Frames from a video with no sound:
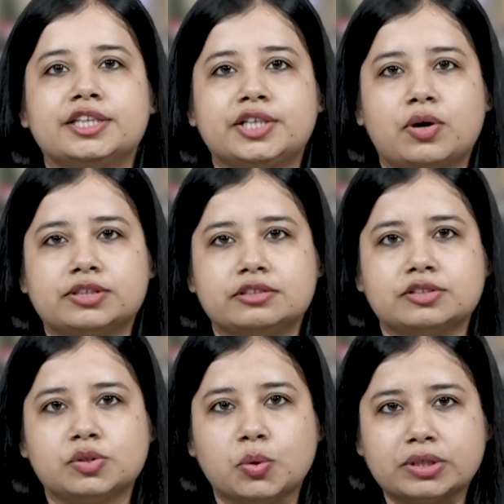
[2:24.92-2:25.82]
The
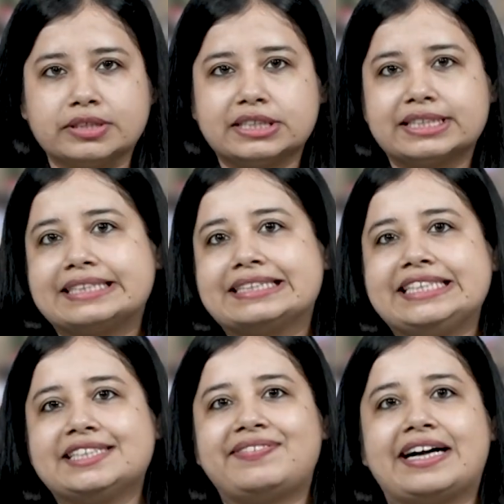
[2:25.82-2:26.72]
authors noted that
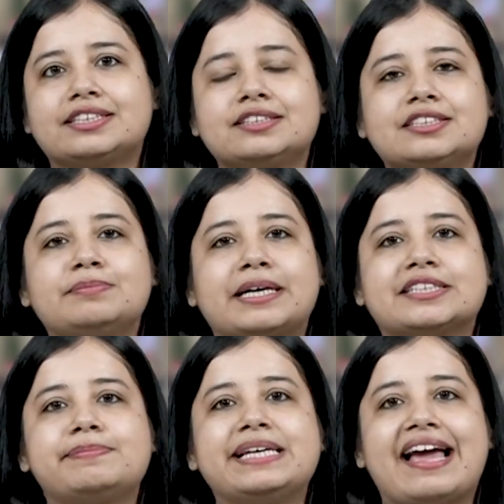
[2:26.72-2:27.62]
these factors
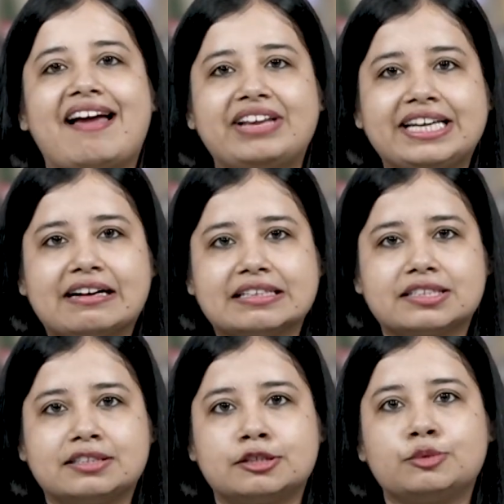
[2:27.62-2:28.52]
must be heavily
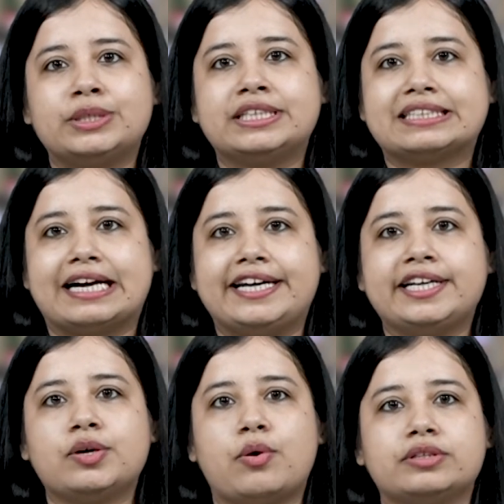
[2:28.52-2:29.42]
considered when
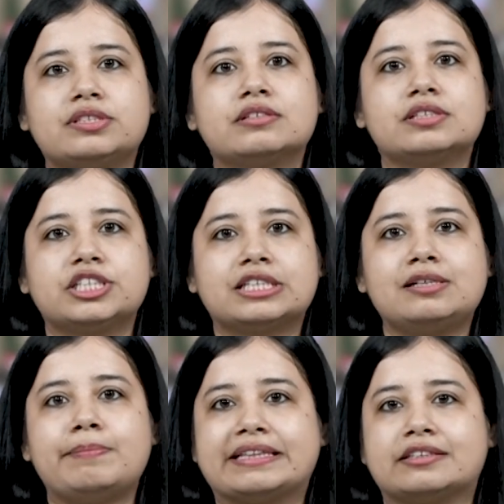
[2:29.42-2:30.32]
deciding on
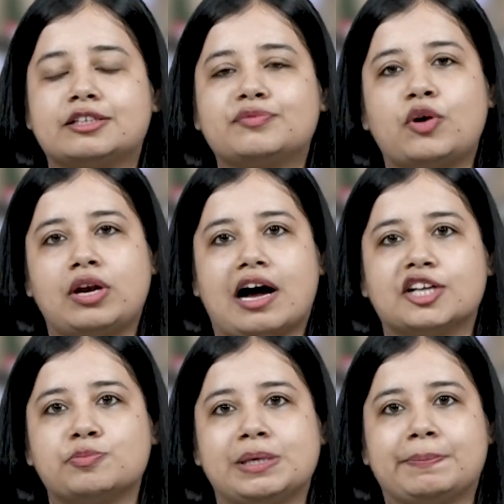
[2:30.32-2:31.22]
surgical method for
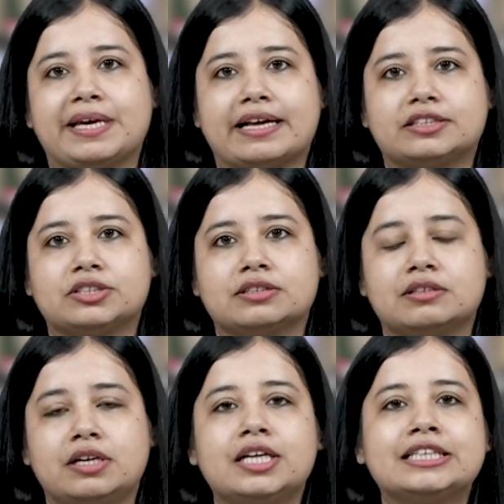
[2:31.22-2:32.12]
large BPH.
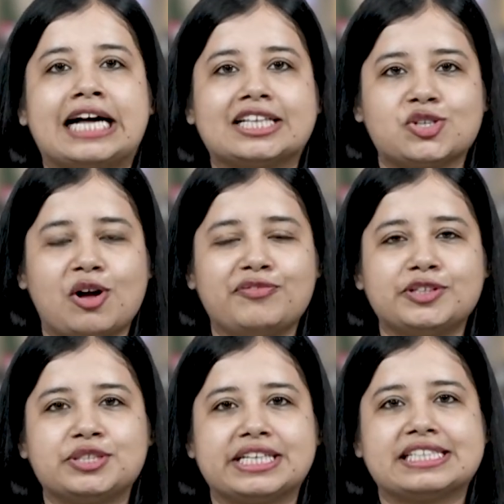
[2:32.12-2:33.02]
That's all for today.